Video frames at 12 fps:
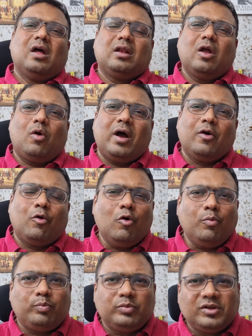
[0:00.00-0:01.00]
Now, I
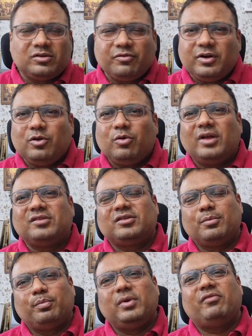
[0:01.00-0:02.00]
hope this video has
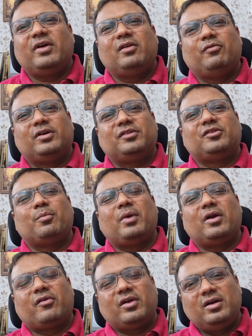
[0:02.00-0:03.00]
simplified what is
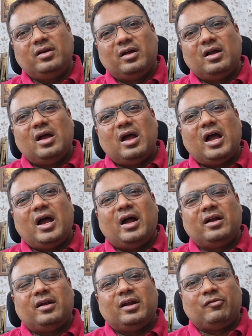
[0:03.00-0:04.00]
Dabba Trade,
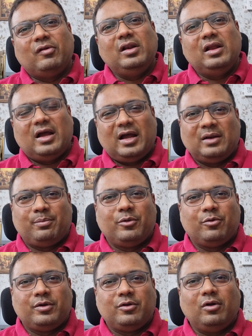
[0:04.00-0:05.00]
and it will help
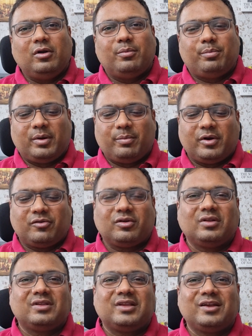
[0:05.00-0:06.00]
you in your
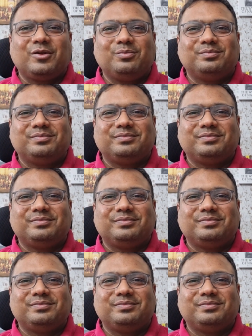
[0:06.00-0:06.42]
preparation. Thank you.